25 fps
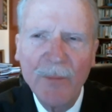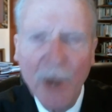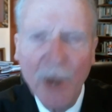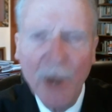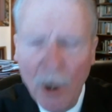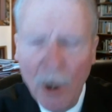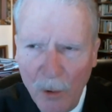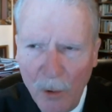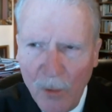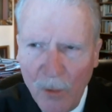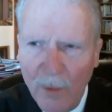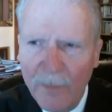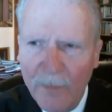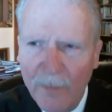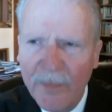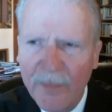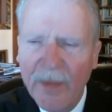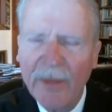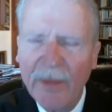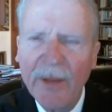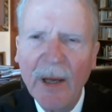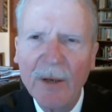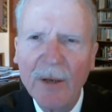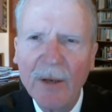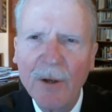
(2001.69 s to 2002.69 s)
No,
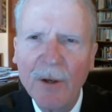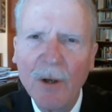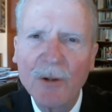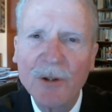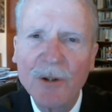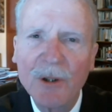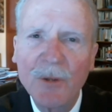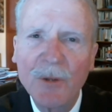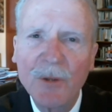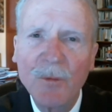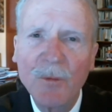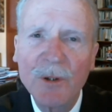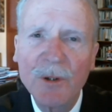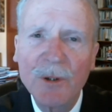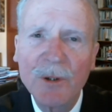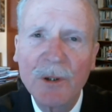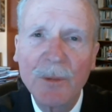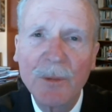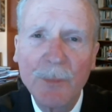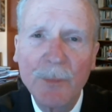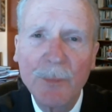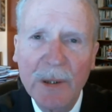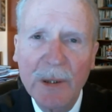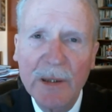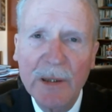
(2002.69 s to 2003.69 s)
that notion was
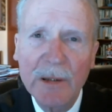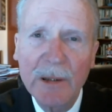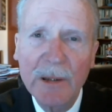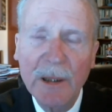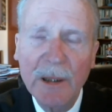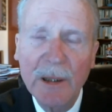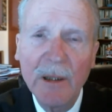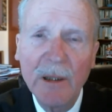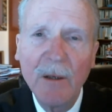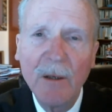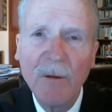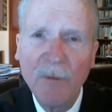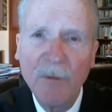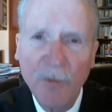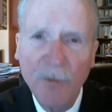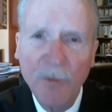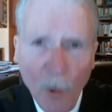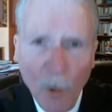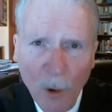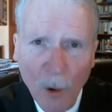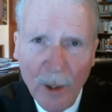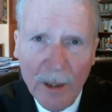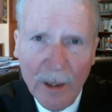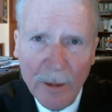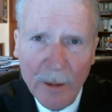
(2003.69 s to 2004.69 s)
completely
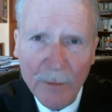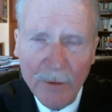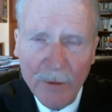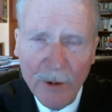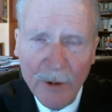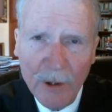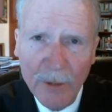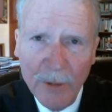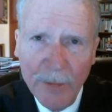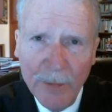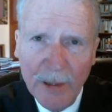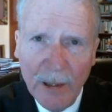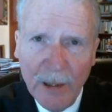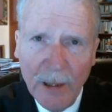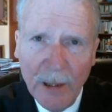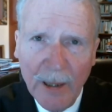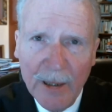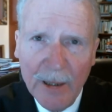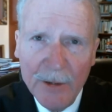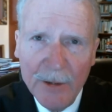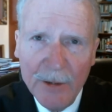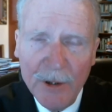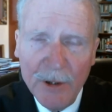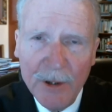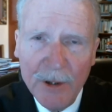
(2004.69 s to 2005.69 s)
foreign to the Middle
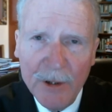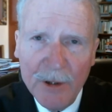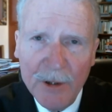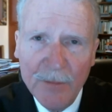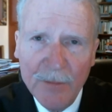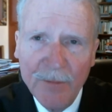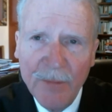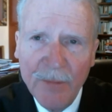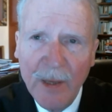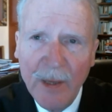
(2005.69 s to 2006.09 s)
Ages,